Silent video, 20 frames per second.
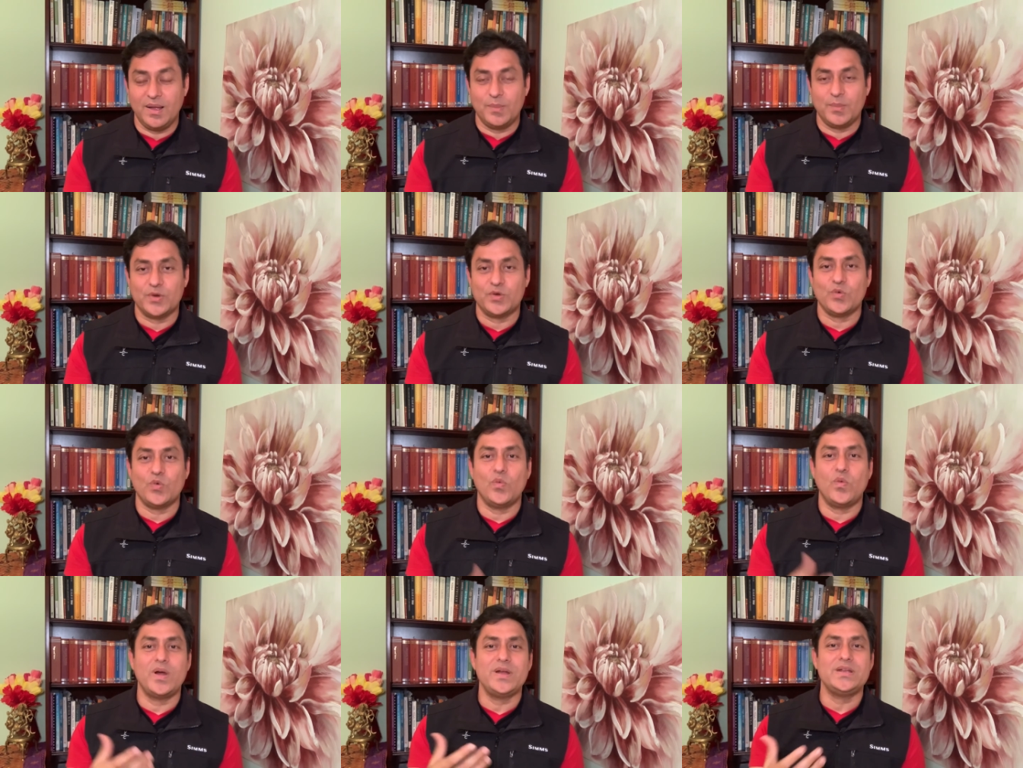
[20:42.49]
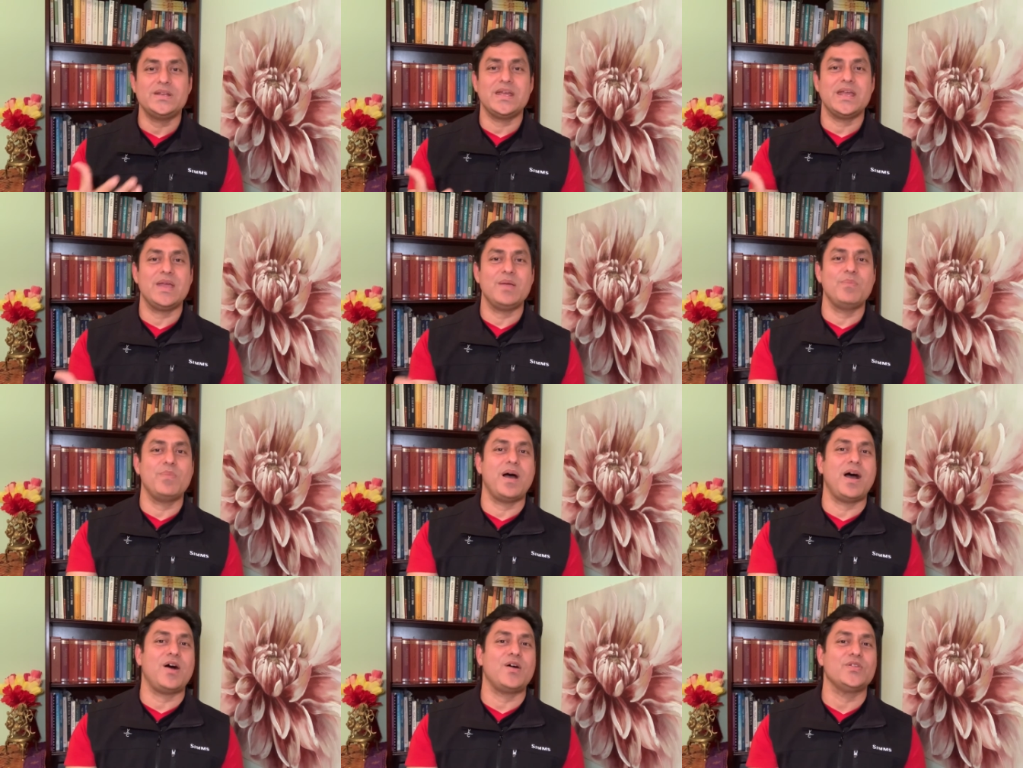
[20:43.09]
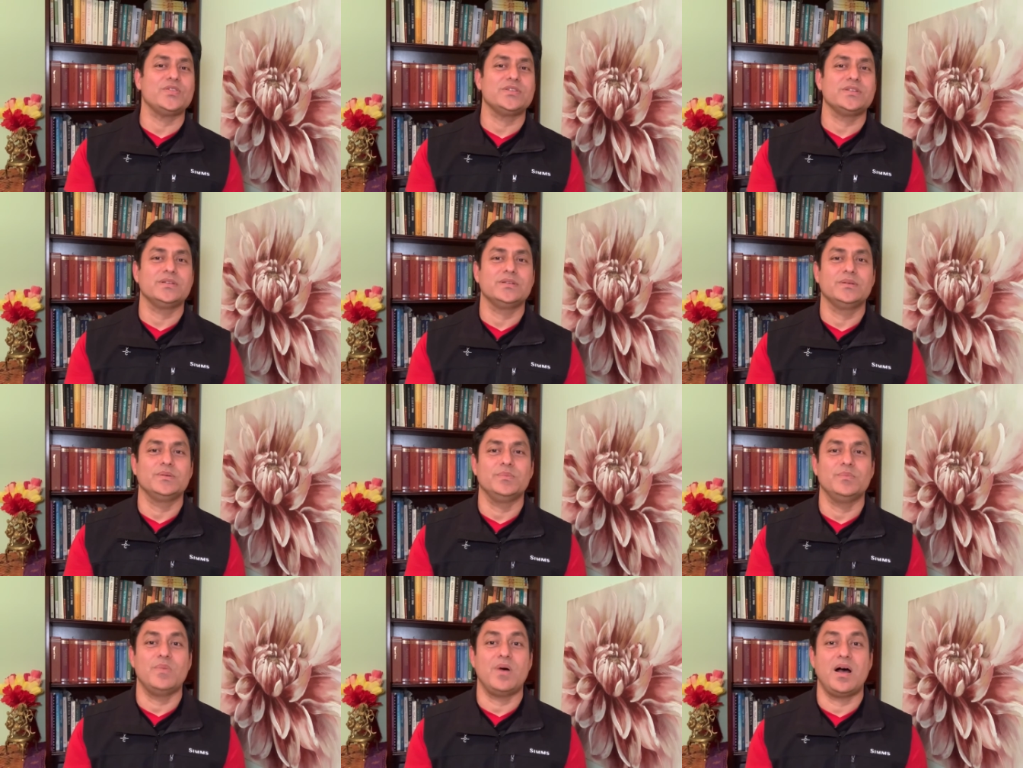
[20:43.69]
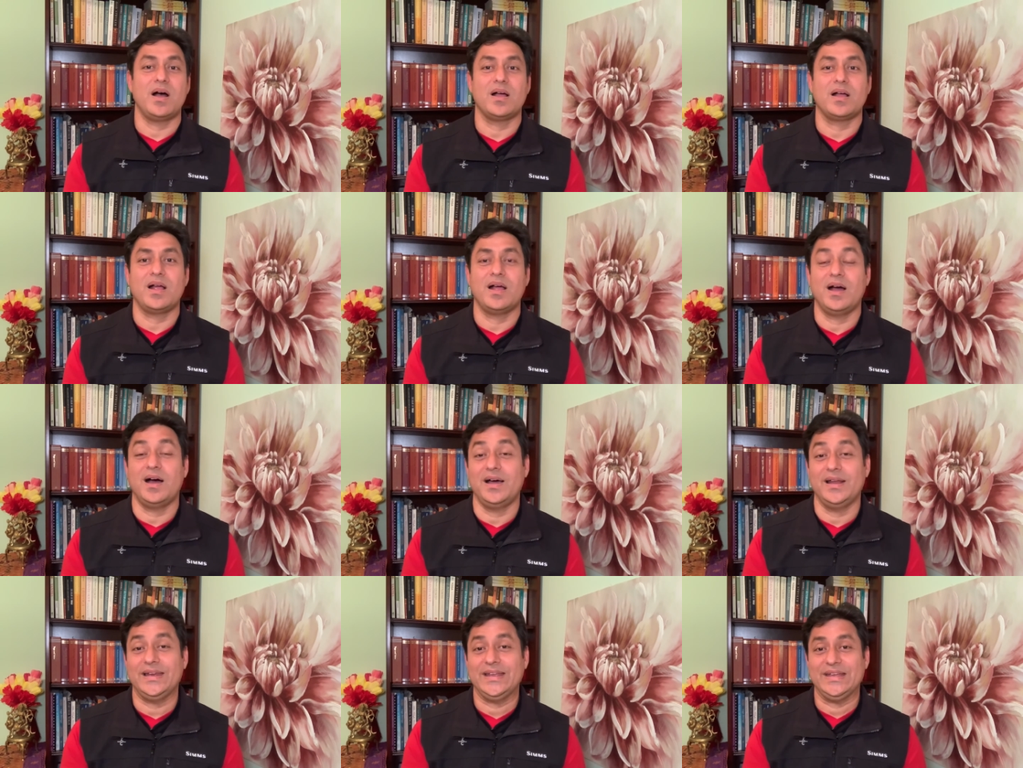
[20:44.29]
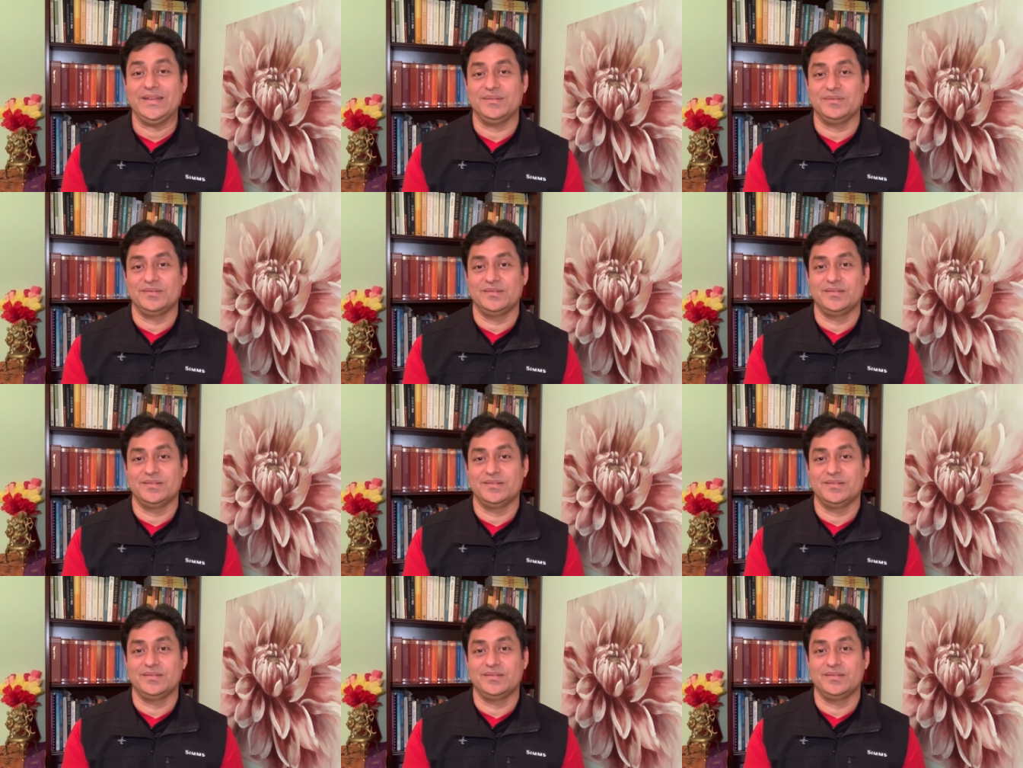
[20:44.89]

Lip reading: but what about Ma Kali?